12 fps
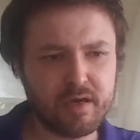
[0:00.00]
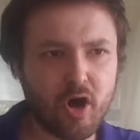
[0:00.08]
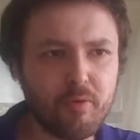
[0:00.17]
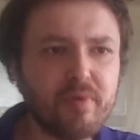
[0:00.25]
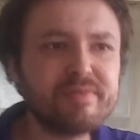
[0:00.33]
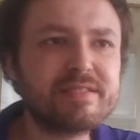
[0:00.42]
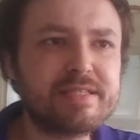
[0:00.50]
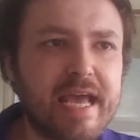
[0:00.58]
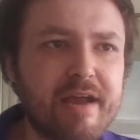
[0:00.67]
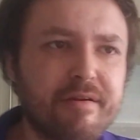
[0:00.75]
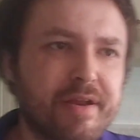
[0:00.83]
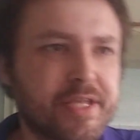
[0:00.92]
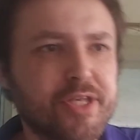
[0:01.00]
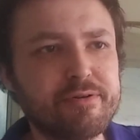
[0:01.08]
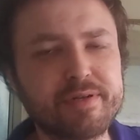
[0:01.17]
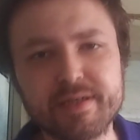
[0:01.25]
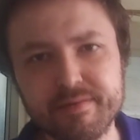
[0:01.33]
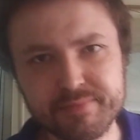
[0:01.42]
almost daring you
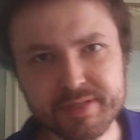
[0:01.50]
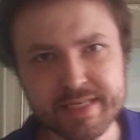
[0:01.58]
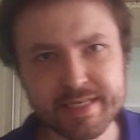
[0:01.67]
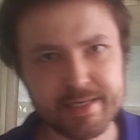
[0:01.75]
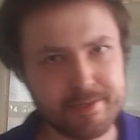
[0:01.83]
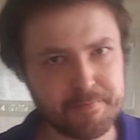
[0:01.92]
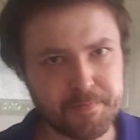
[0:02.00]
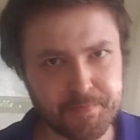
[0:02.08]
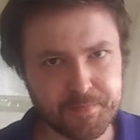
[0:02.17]
to complete it.